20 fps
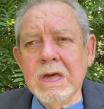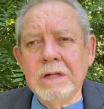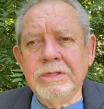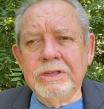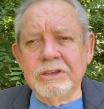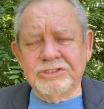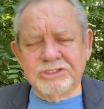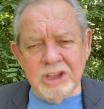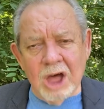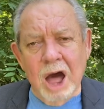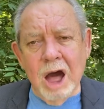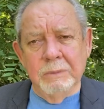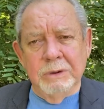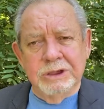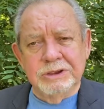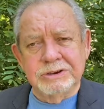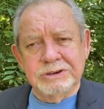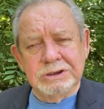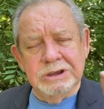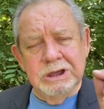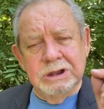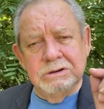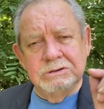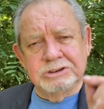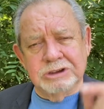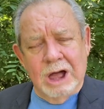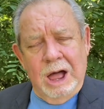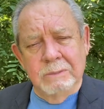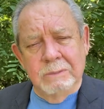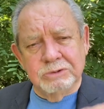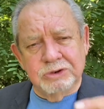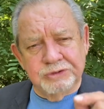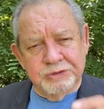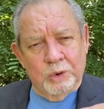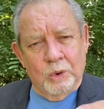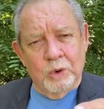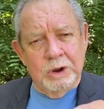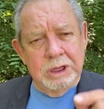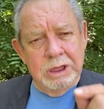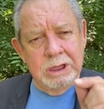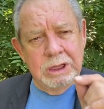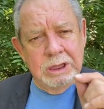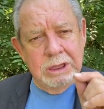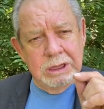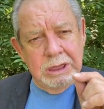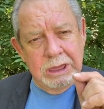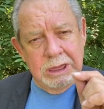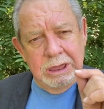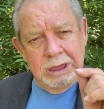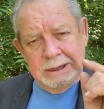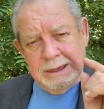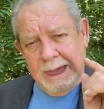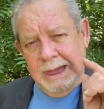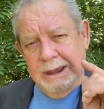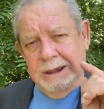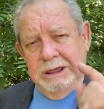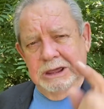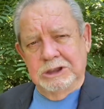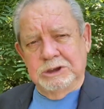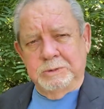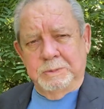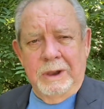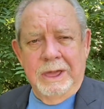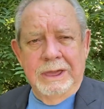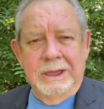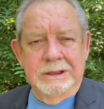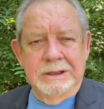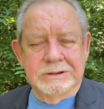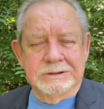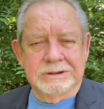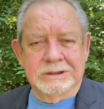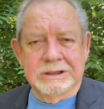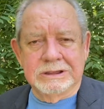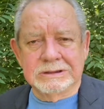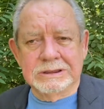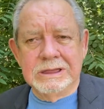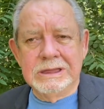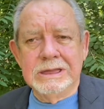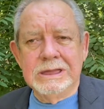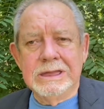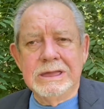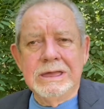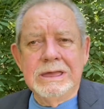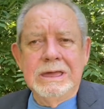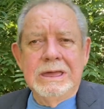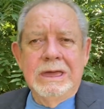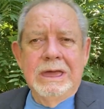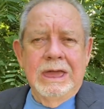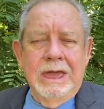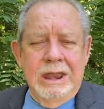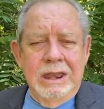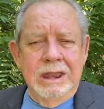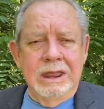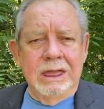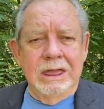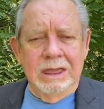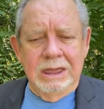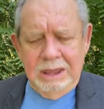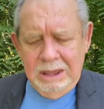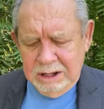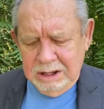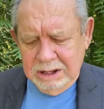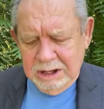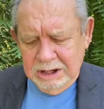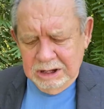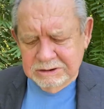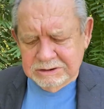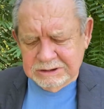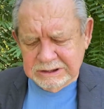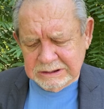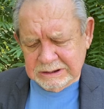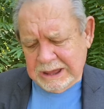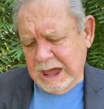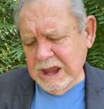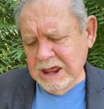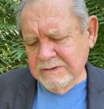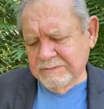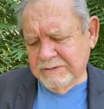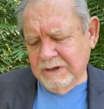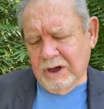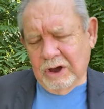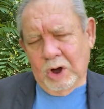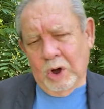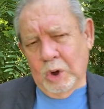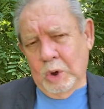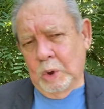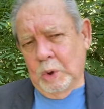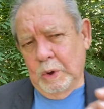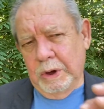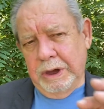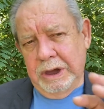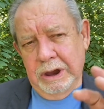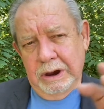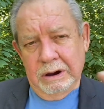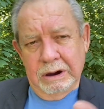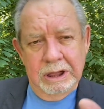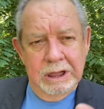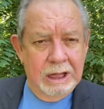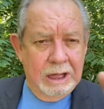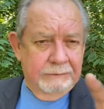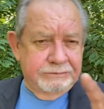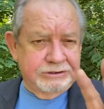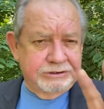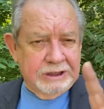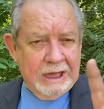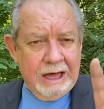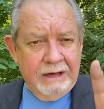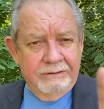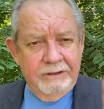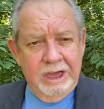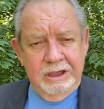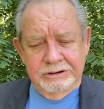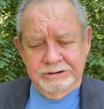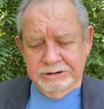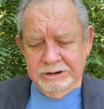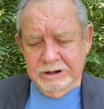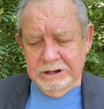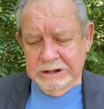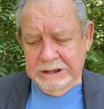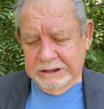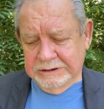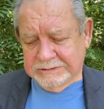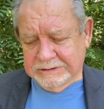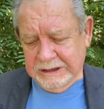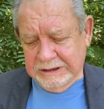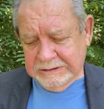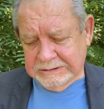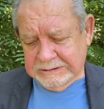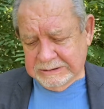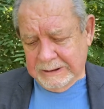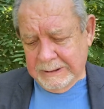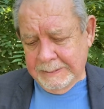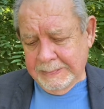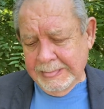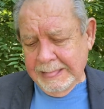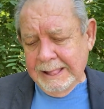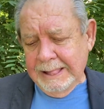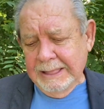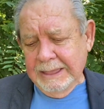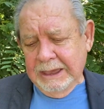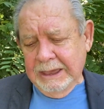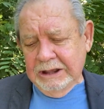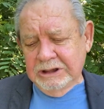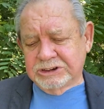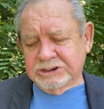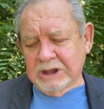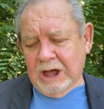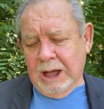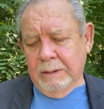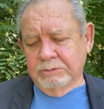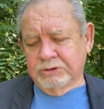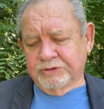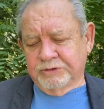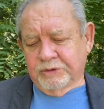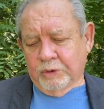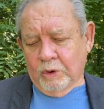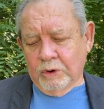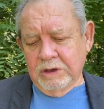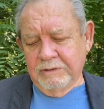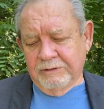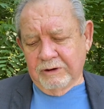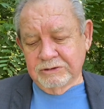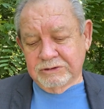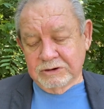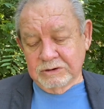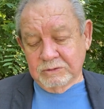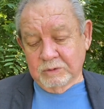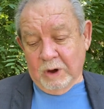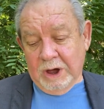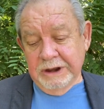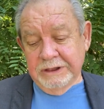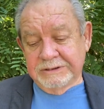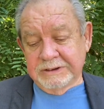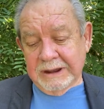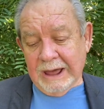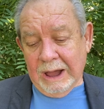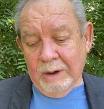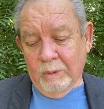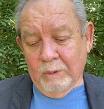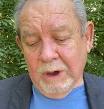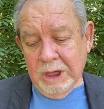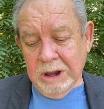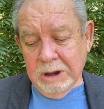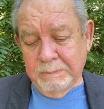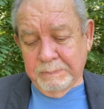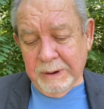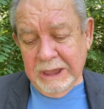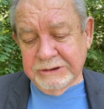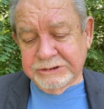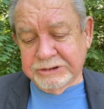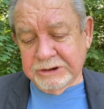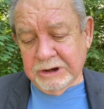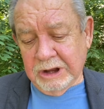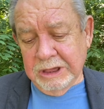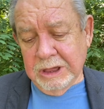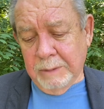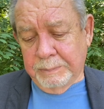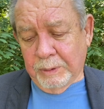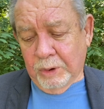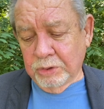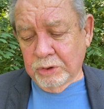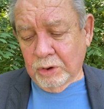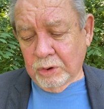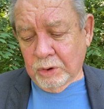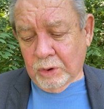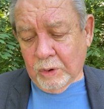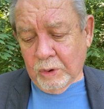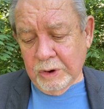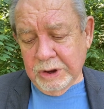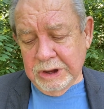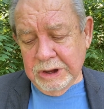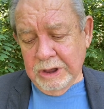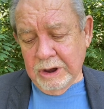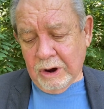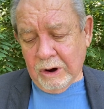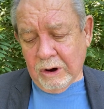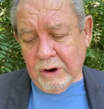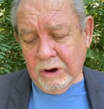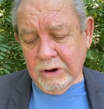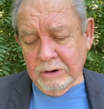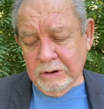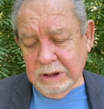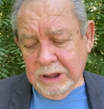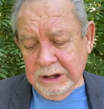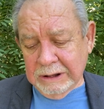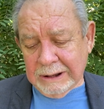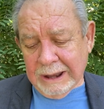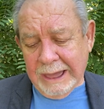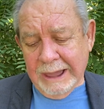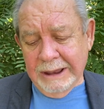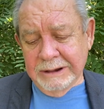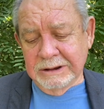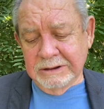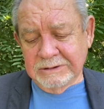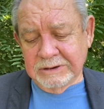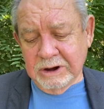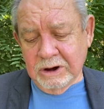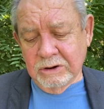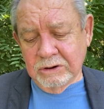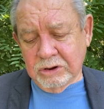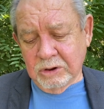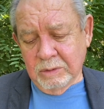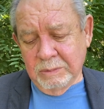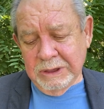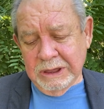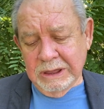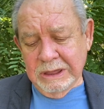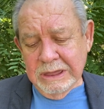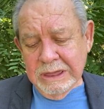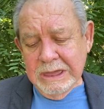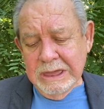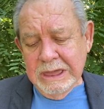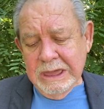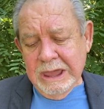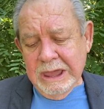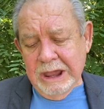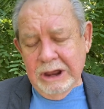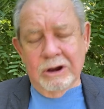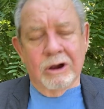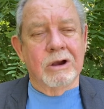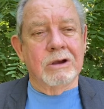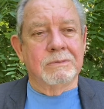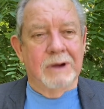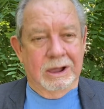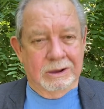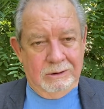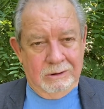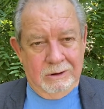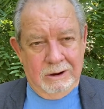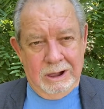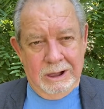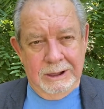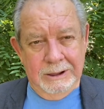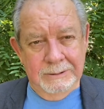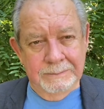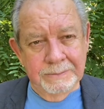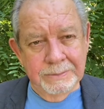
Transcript: The psalmist in Psalms 40, he kind of explains this. And, and, and it's kind of the whole area of salvation. He says uh, in Psalms 40, verses 1, he said, I waited patiently upon the Lord, and he heard, inclined his ear unto me, and heard my cry.